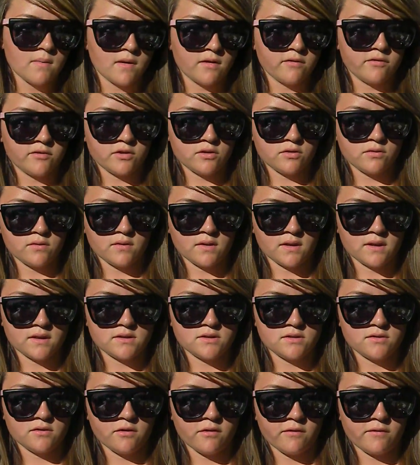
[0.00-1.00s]
But if you're doing
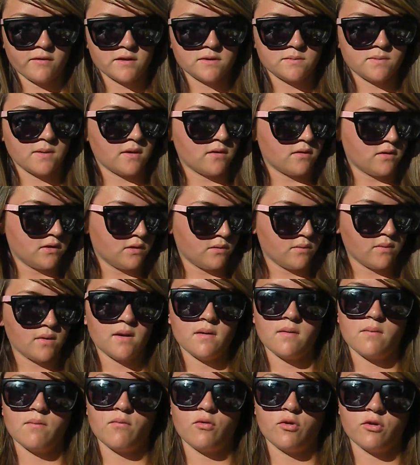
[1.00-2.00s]
like Studio Fix powder and you
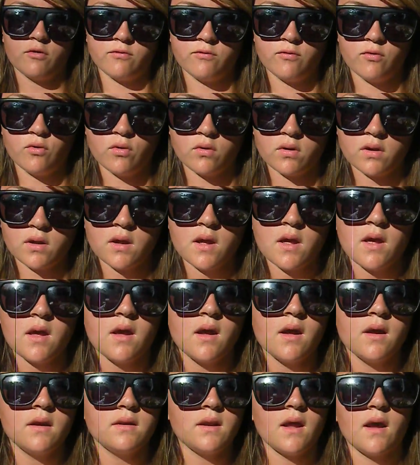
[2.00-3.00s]
want a more full,
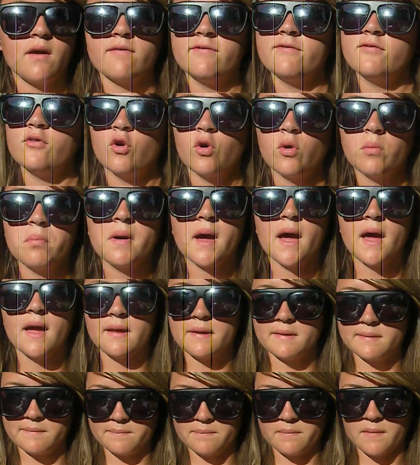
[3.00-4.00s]
not full,
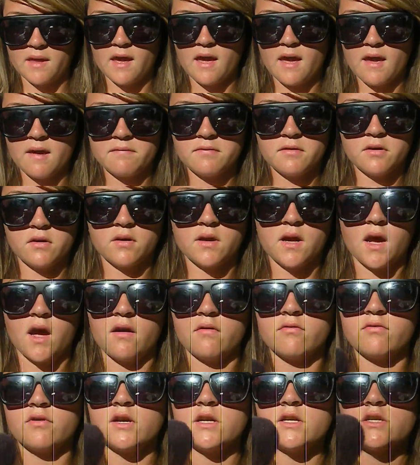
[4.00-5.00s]
but um, a heavier
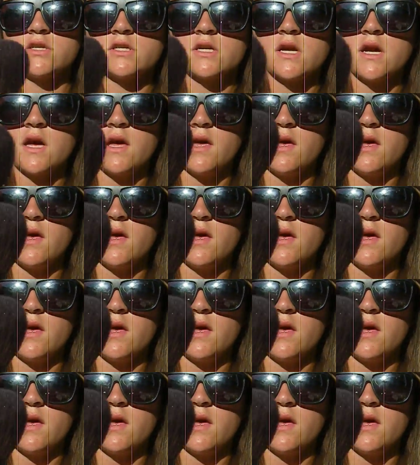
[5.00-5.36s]
coverage,